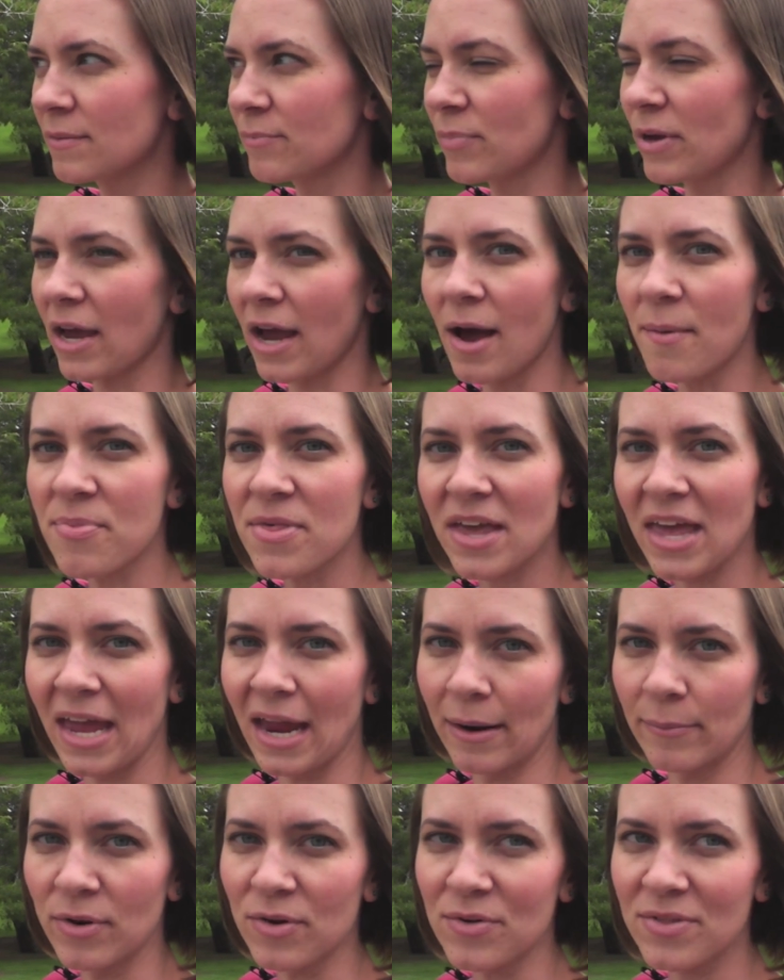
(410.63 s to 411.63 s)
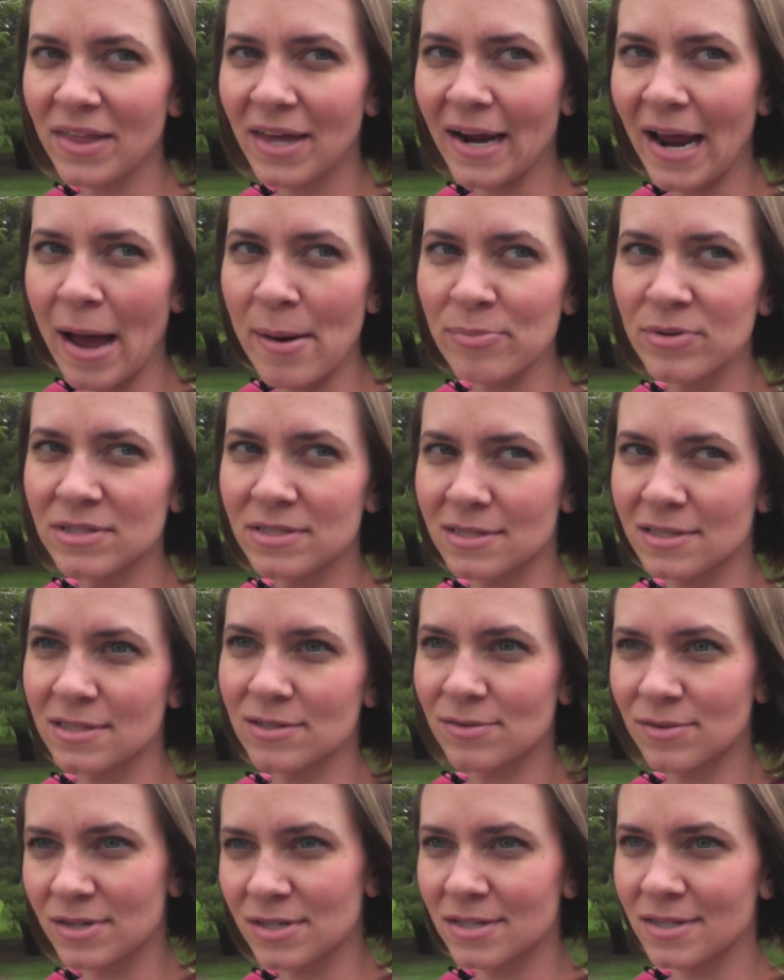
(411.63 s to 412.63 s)
pick up the camera when that happens
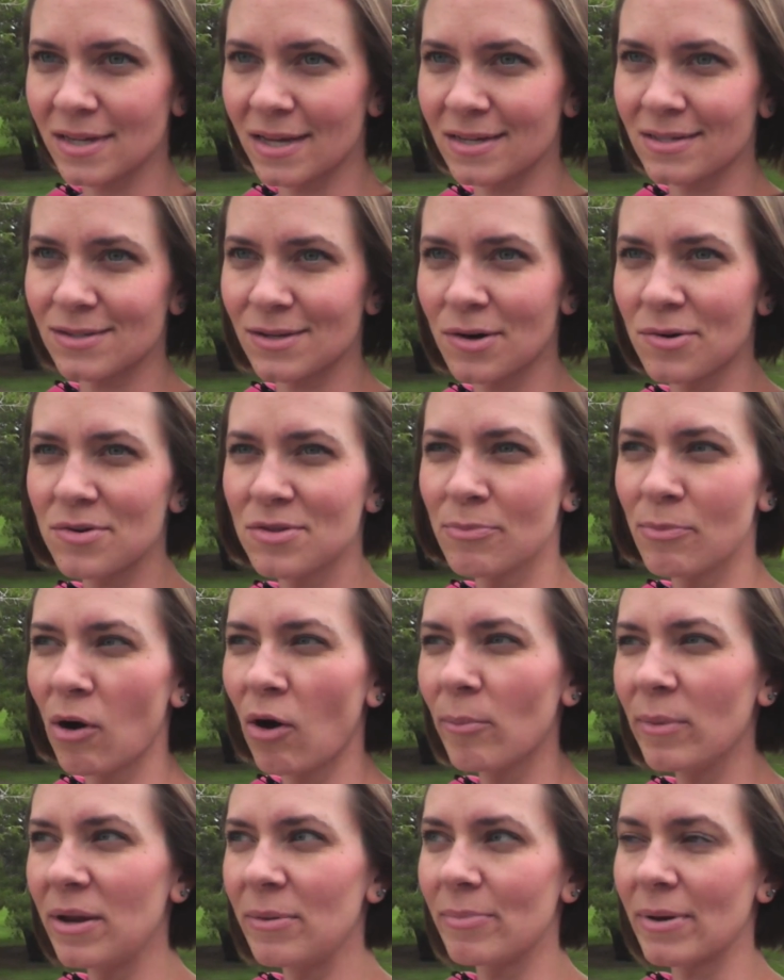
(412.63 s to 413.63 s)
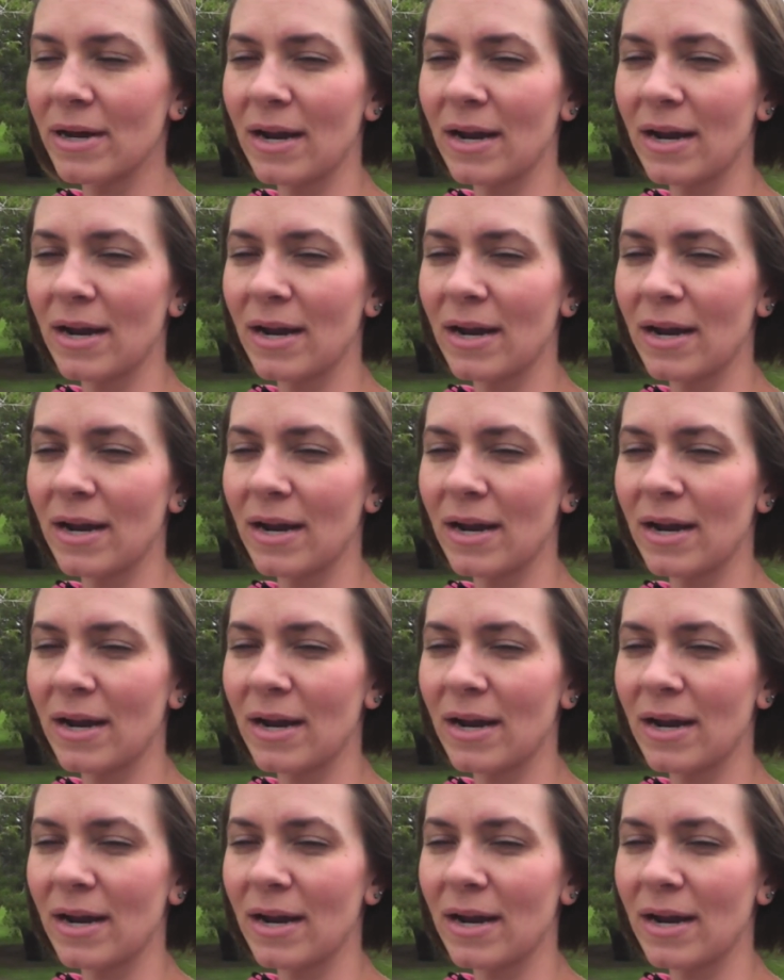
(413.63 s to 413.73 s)
because we're just like so in the moment.